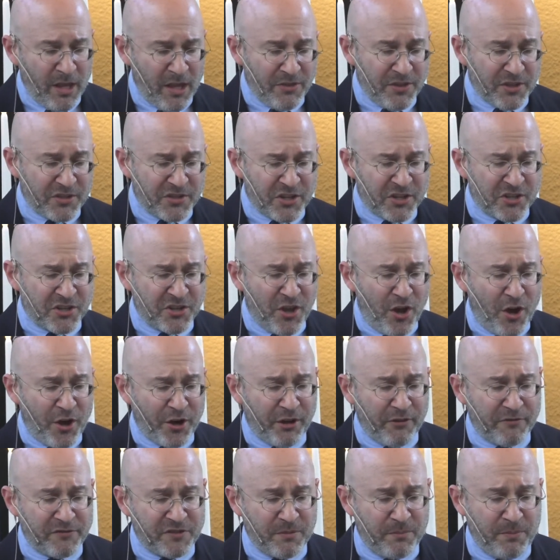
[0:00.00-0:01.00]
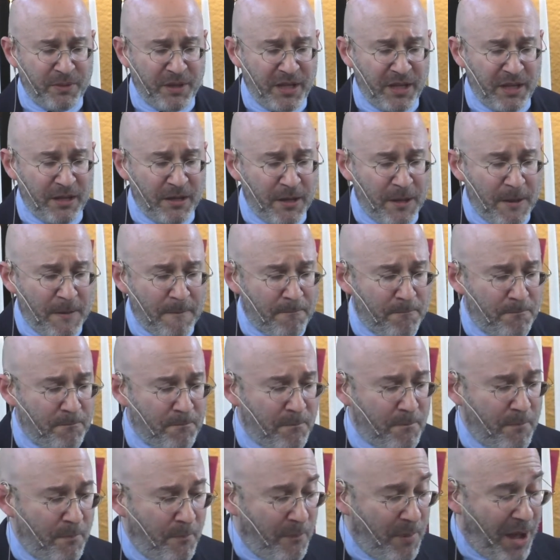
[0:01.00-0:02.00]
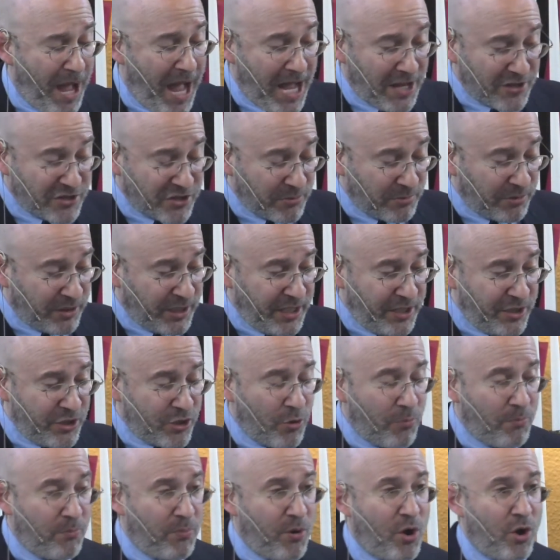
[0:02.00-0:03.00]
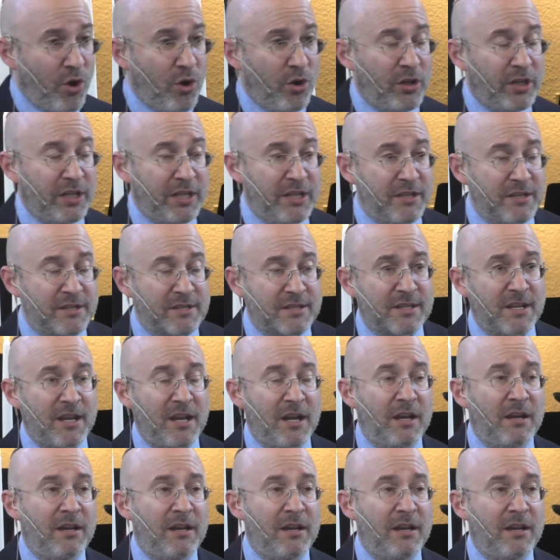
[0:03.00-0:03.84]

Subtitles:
This is thought of to be possibly, you know, Paul is